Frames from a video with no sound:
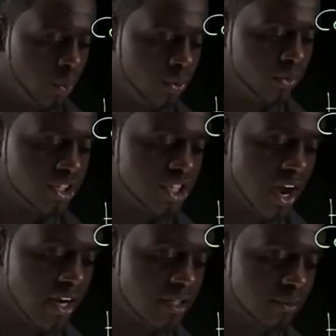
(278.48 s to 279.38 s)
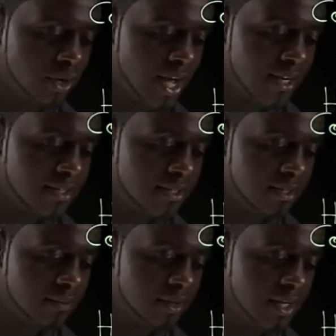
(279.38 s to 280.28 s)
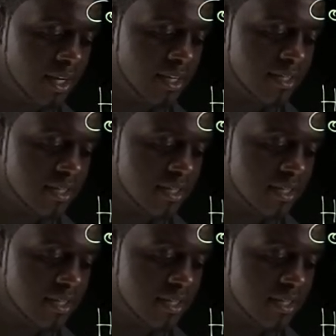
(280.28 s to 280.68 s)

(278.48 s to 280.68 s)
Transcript: We know the charge for calcium is